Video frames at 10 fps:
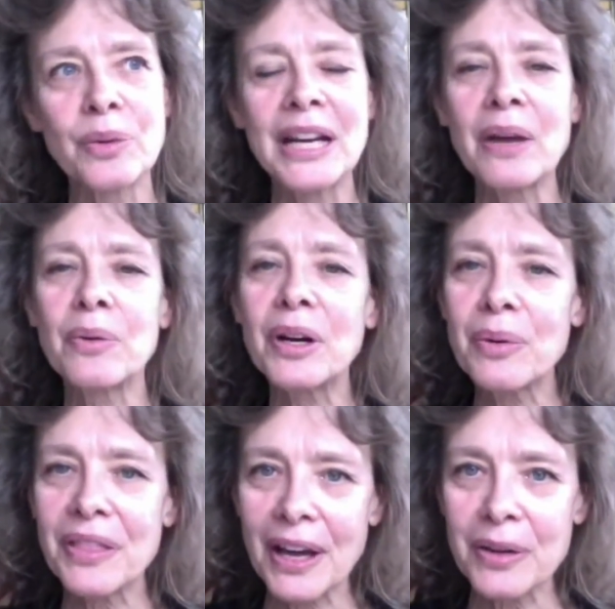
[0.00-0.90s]
when I work
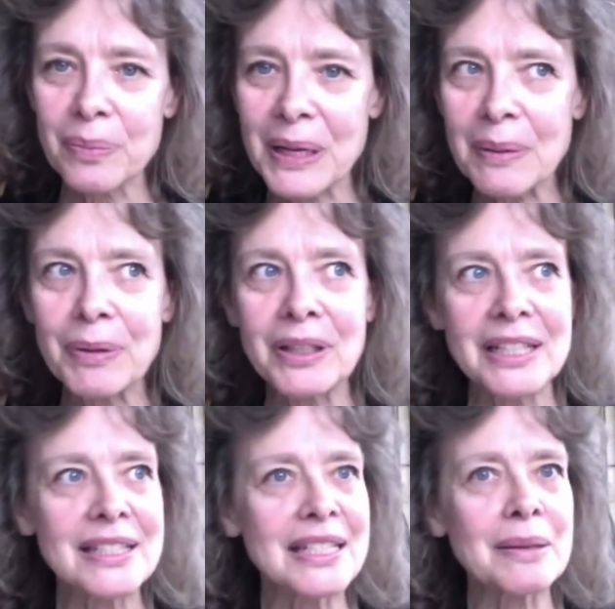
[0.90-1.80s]
with other people,
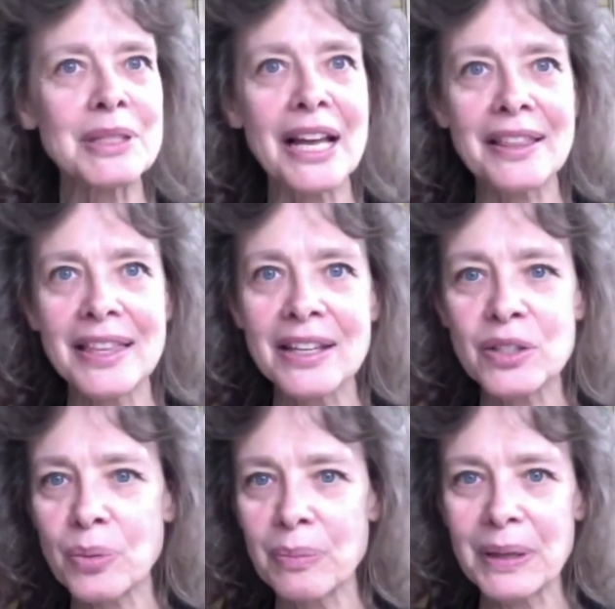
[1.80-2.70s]
it seems like
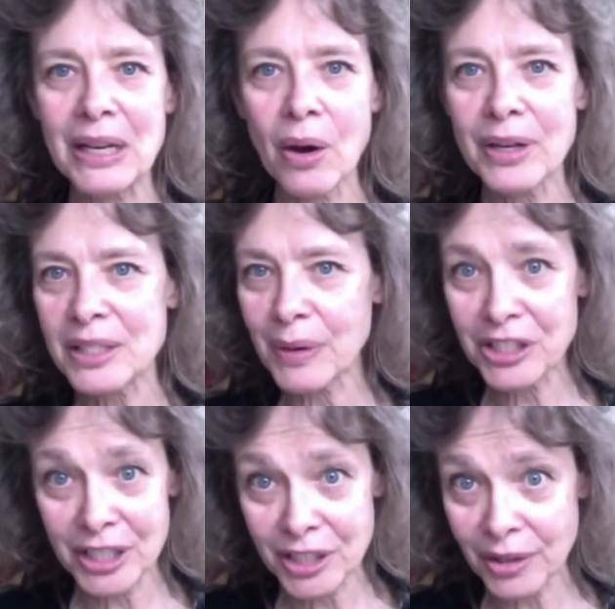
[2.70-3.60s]
things would be always
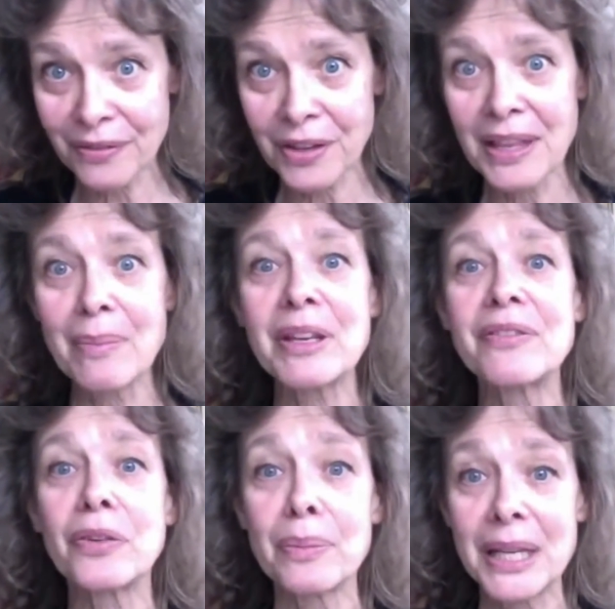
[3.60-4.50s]
much easier for them
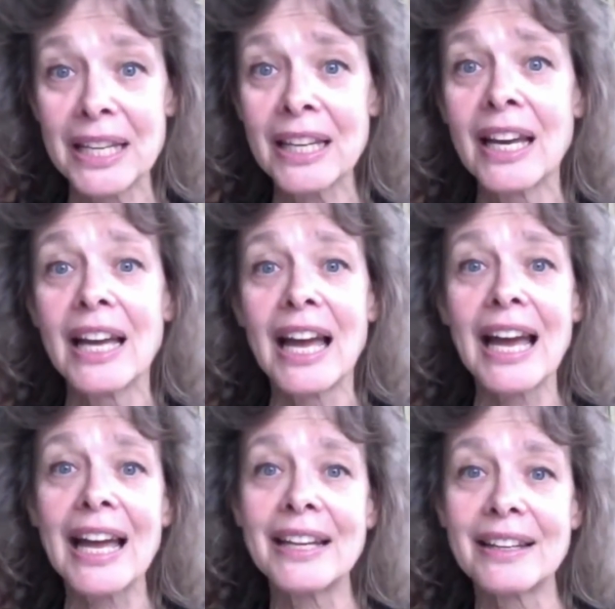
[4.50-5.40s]
than for me.
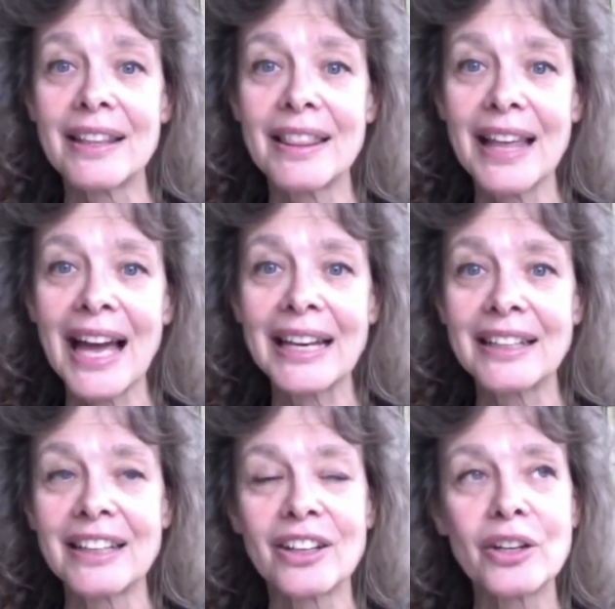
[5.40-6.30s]
And that
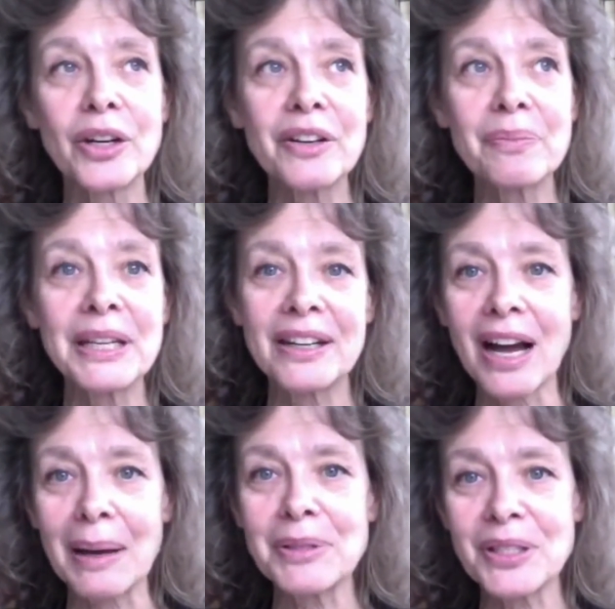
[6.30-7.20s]
could have been an
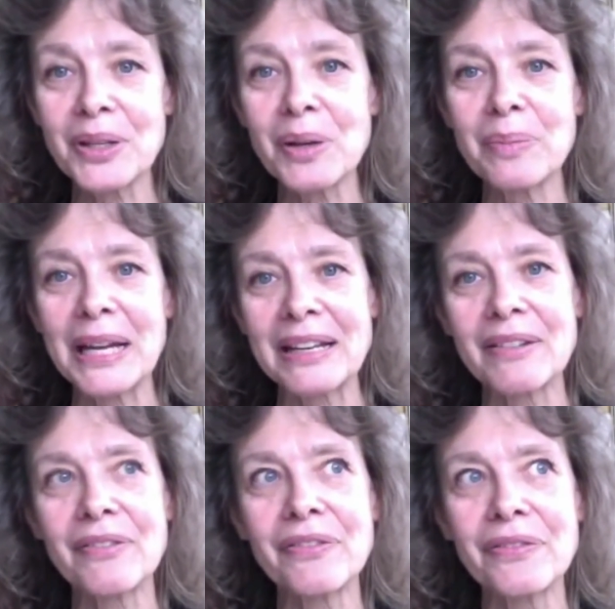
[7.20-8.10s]
obstacle, but
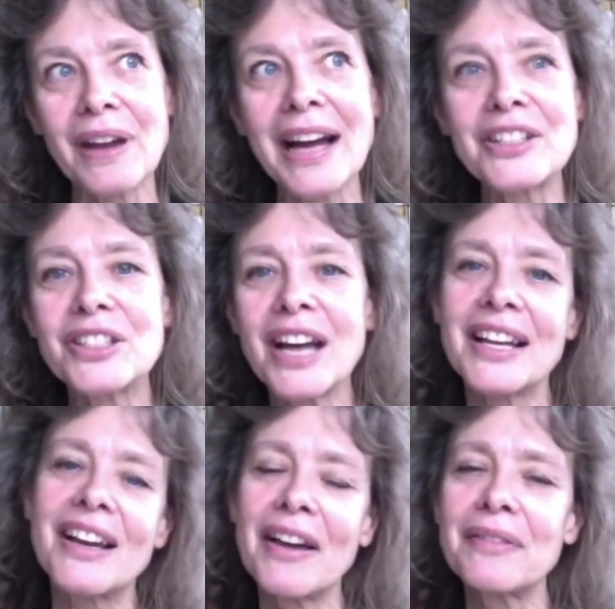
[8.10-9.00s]
I
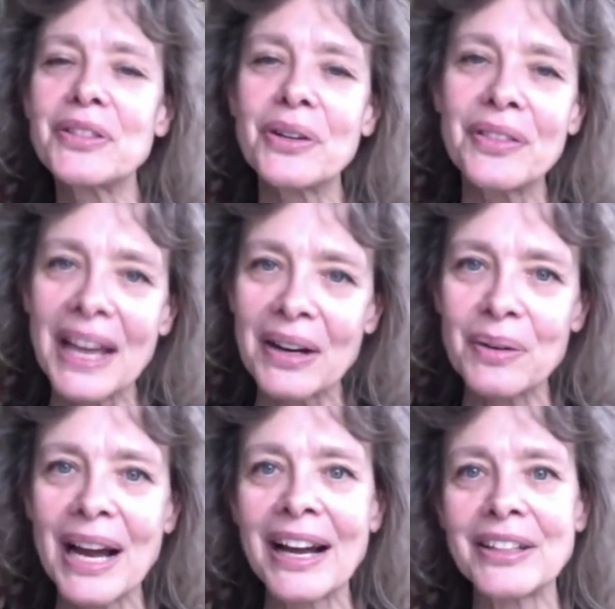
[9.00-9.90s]
kind of turned that
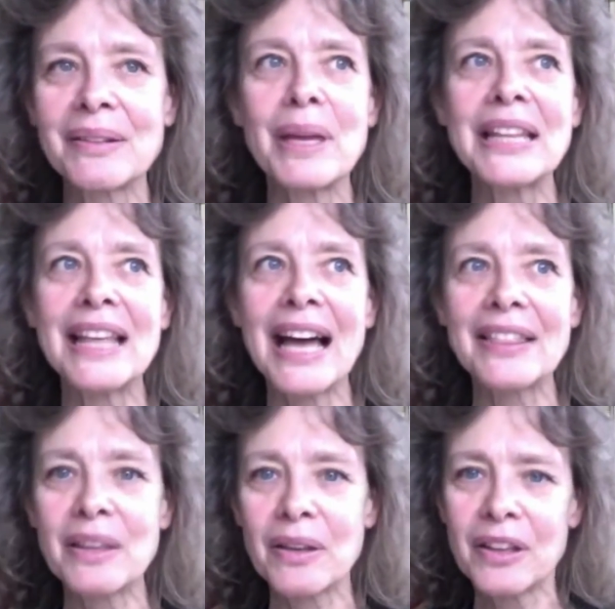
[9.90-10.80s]
around and made
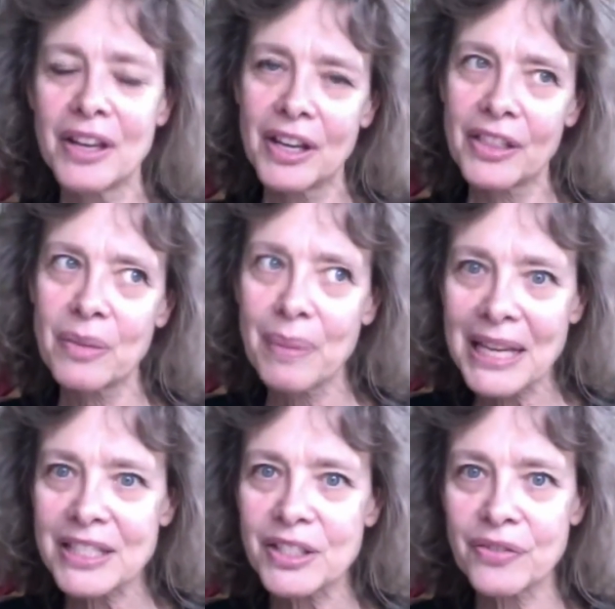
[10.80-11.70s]
that the
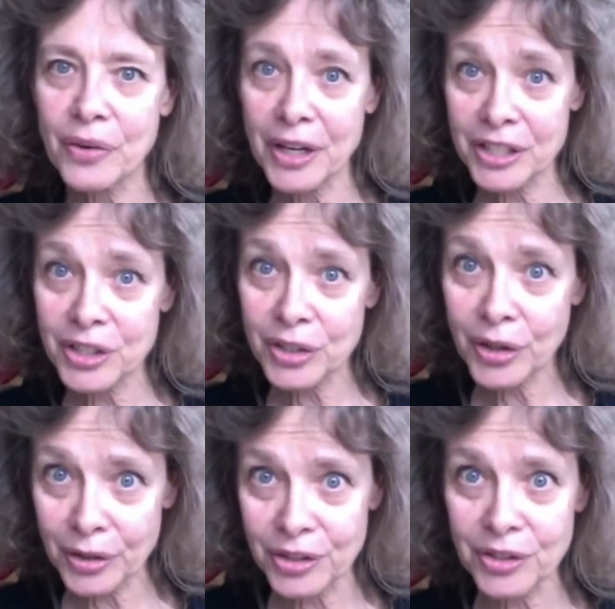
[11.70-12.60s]
basis for a
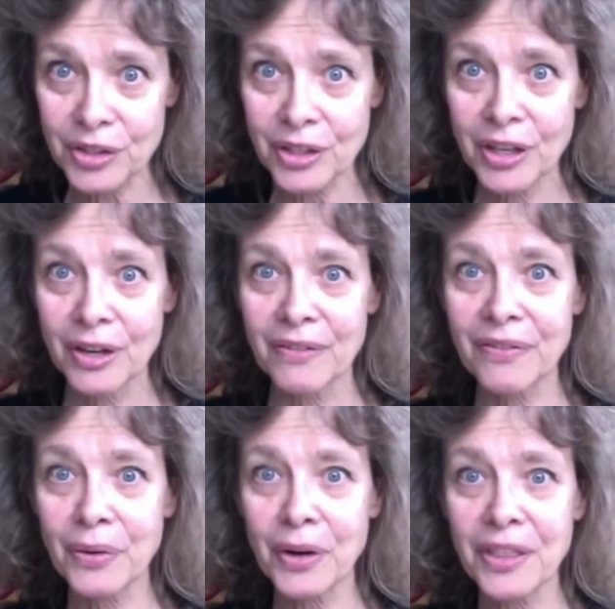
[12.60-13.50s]
search
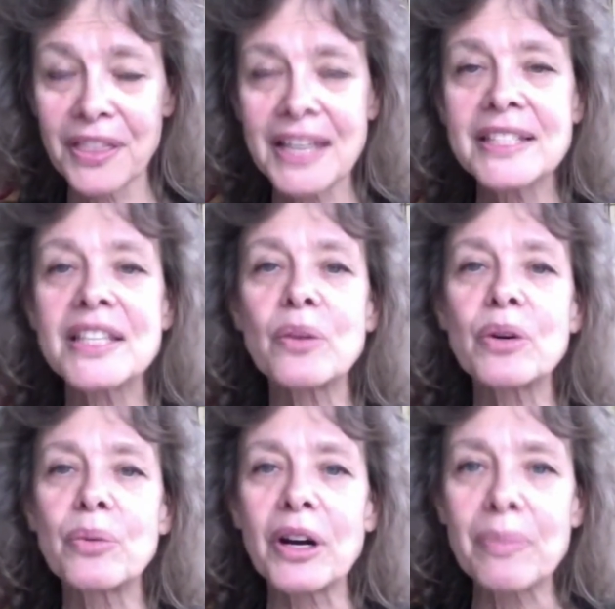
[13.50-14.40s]
for things that
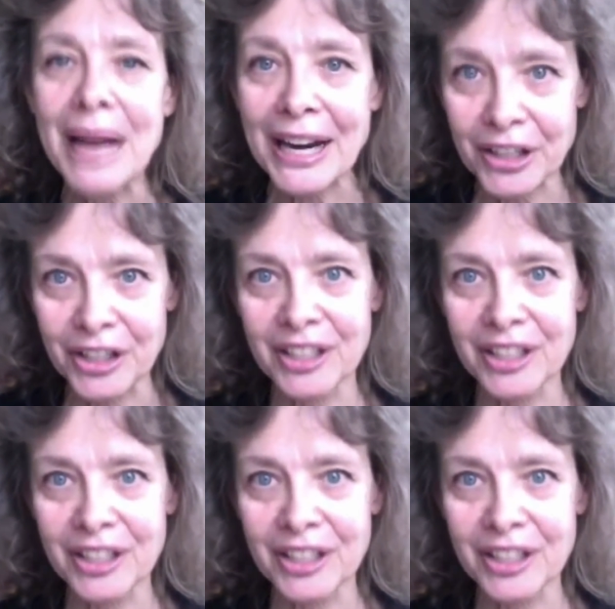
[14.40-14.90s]
would work better.